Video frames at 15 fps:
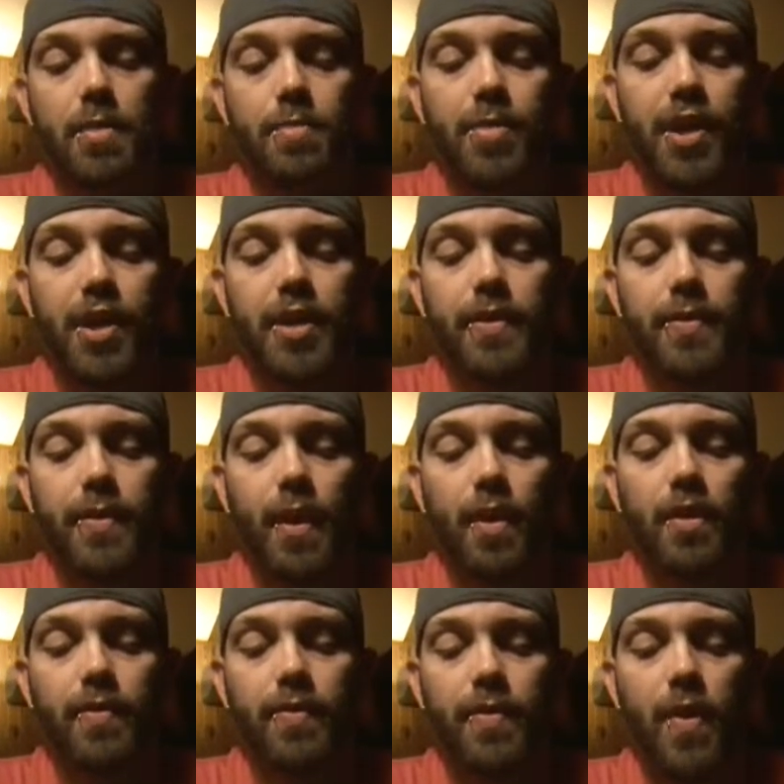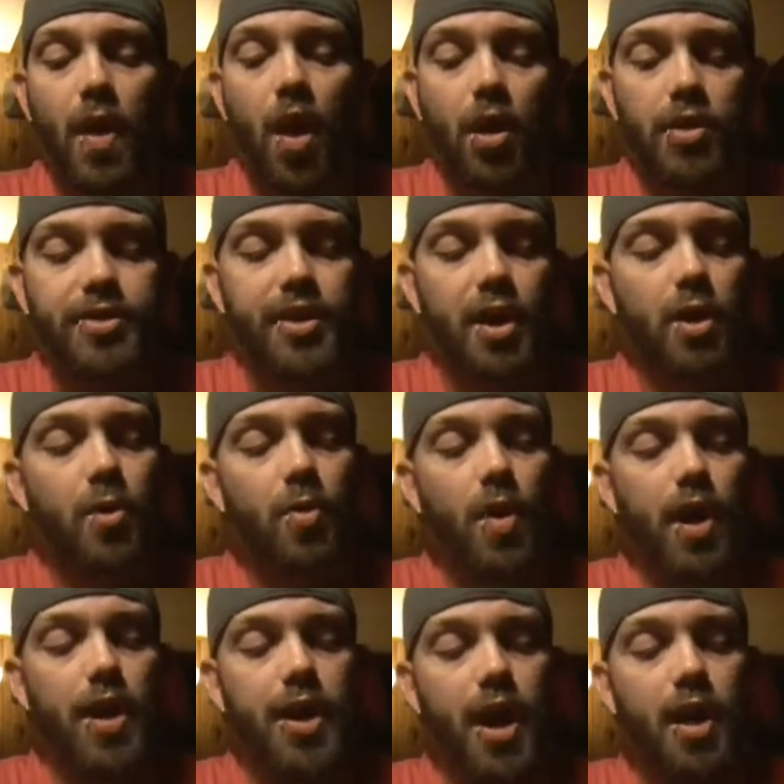But there also
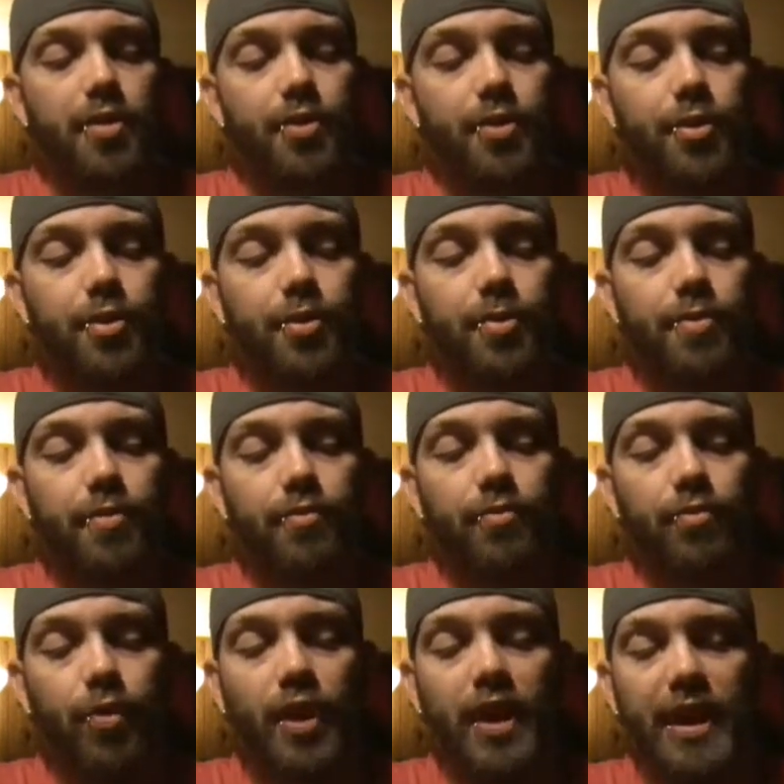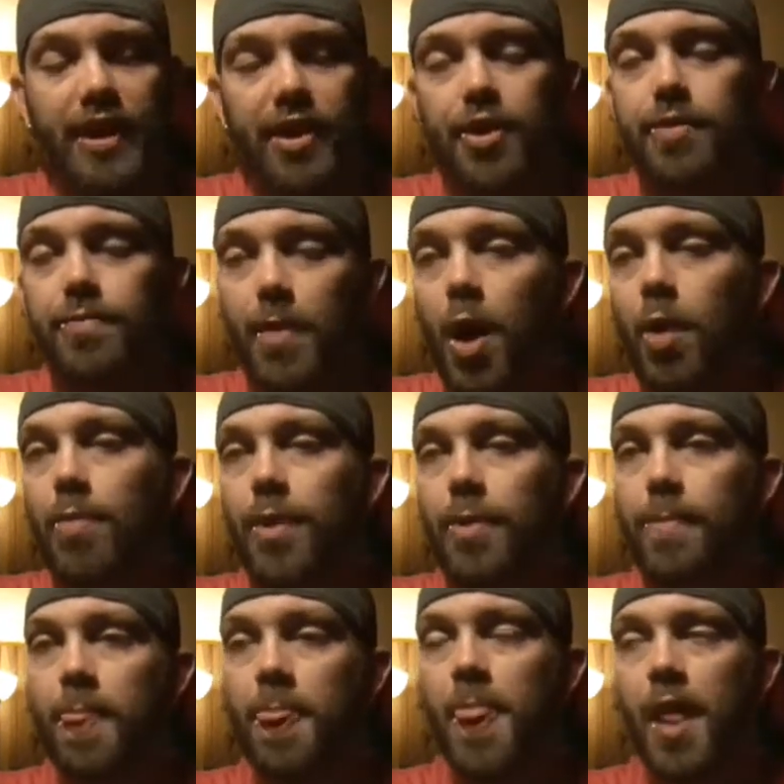another really good
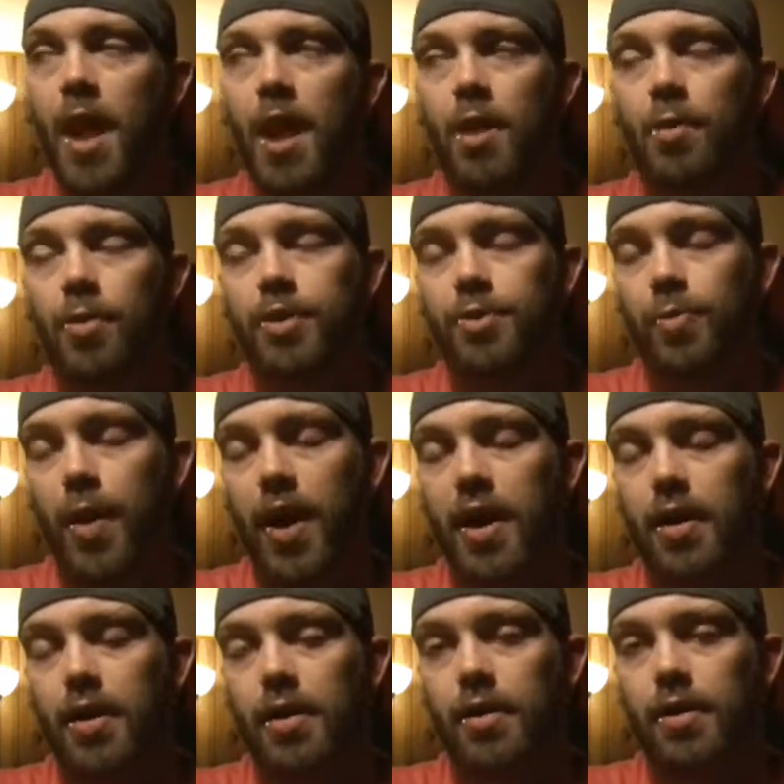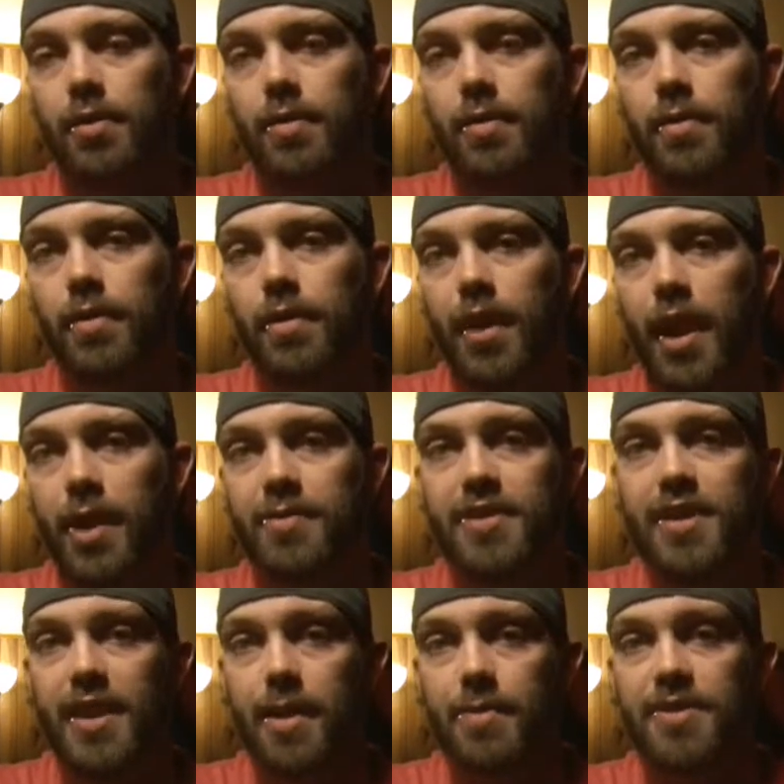moment was where he
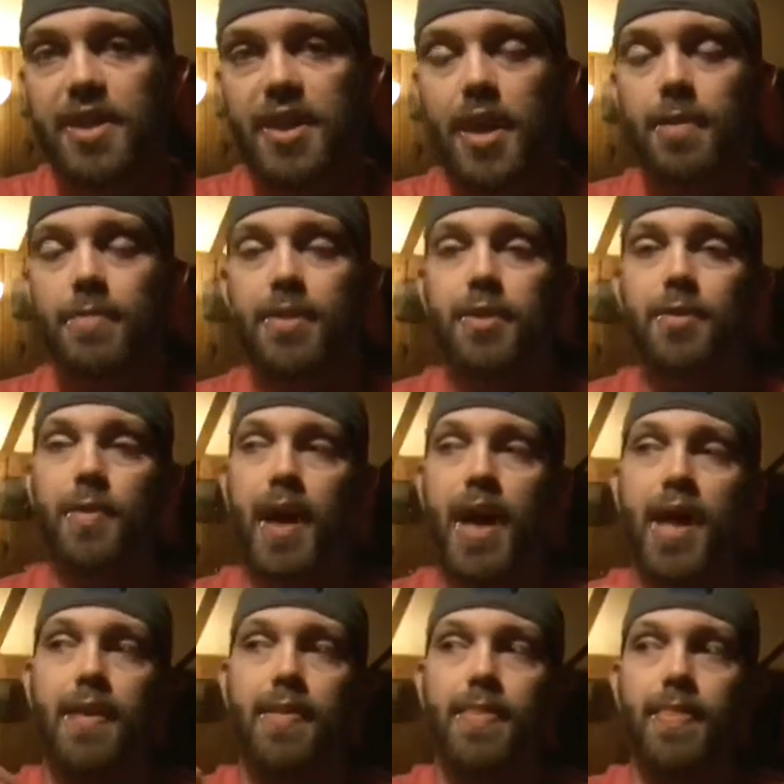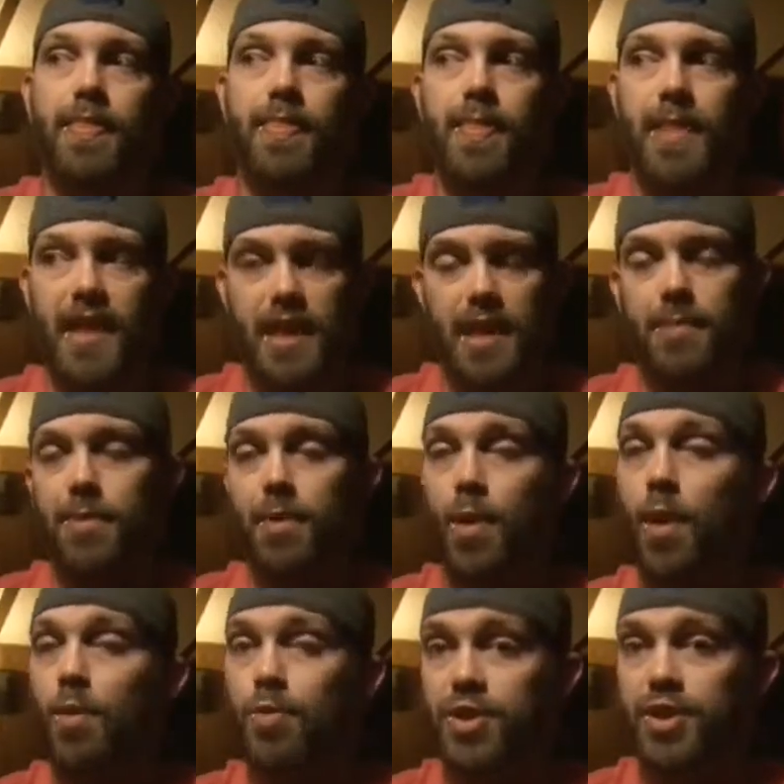was in WCW and the
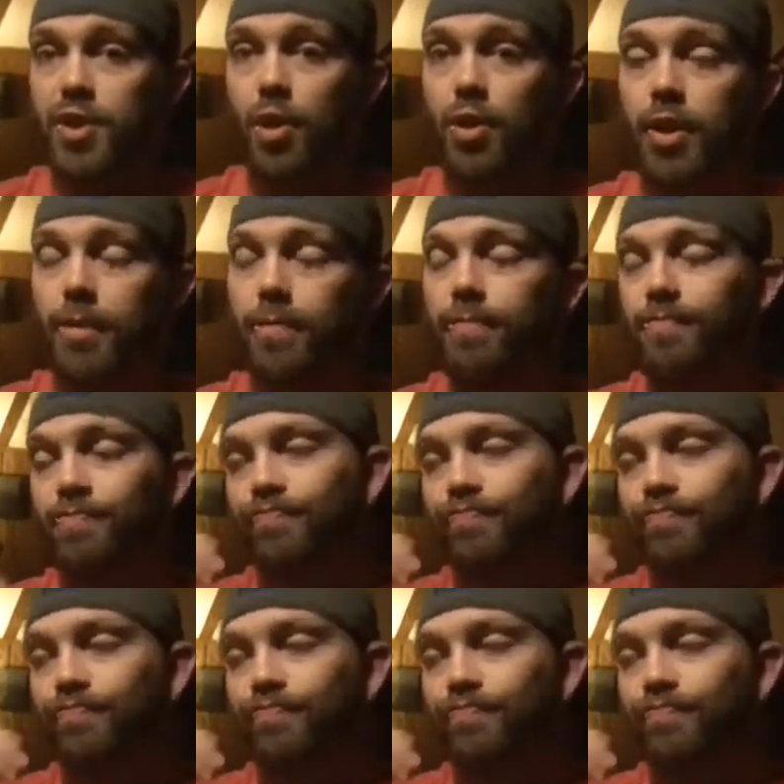NWO was starting.